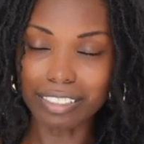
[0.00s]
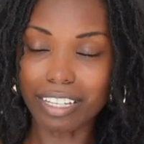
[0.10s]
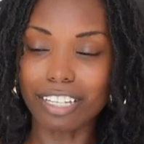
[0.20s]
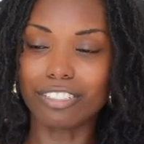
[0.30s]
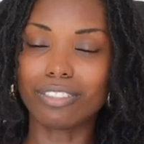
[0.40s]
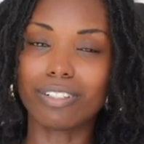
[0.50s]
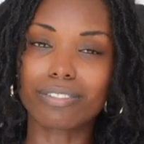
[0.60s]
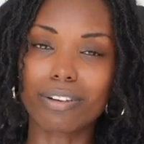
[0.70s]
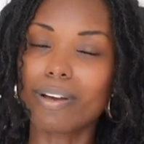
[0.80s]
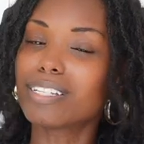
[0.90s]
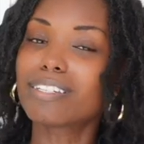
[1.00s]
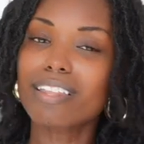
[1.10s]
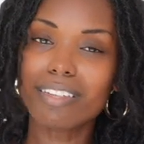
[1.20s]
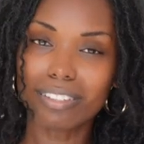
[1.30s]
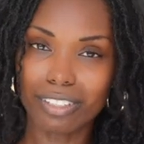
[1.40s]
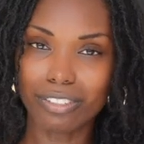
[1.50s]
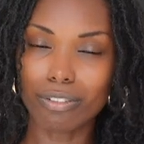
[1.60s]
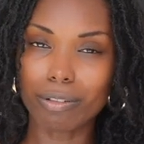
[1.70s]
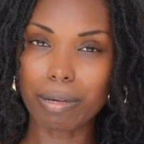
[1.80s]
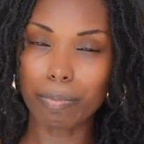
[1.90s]
in case you don't know, has nothing to
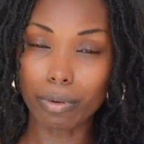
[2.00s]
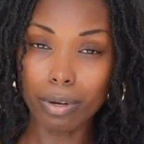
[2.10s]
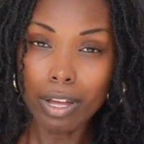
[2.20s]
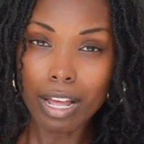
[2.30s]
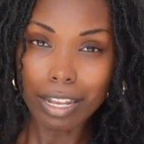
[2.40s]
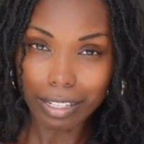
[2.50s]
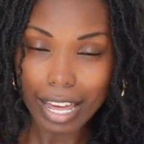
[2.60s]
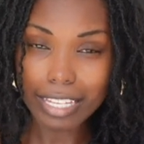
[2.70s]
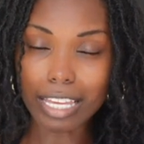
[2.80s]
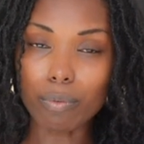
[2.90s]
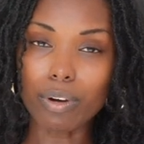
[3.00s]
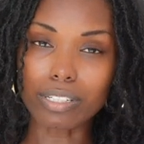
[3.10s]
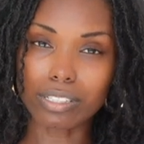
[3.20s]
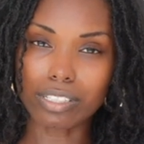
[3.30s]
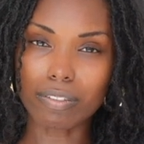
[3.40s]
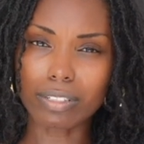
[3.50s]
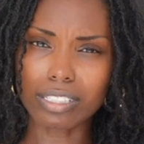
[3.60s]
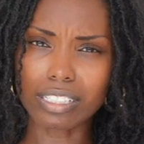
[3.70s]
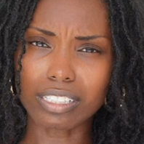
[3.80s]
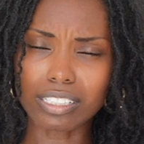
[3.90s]
do with people liking Western
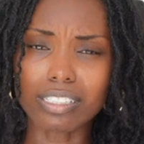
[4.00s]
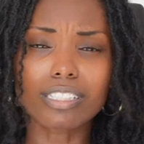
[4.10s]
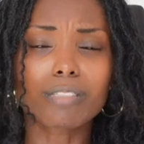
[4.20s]
civilizations.